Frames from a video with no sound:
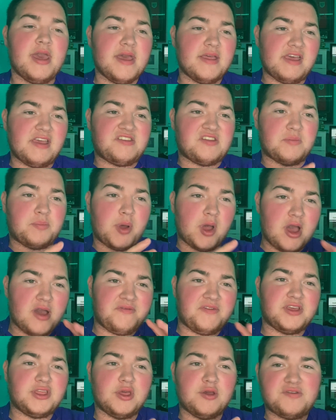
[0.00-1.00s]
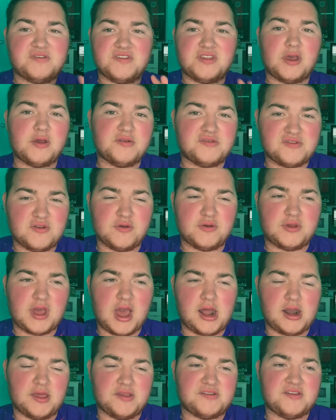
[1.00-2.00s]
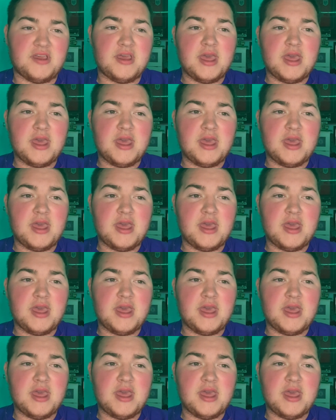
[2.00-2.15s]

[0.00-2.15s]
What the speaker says: It's a perfect use of those two colours.